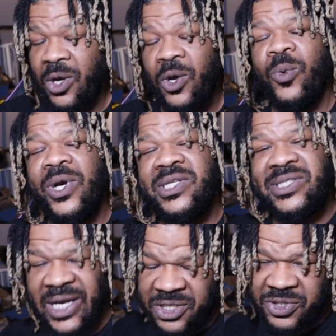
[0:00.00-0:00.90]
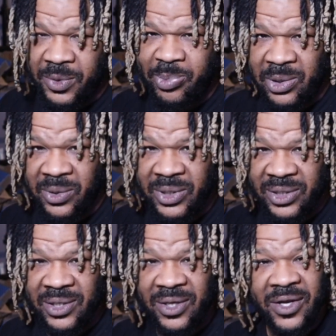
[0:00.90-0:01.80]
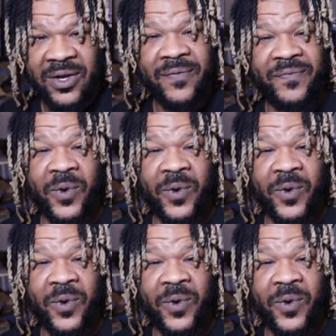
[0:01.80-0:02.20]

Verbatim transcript: with a tetraploid, four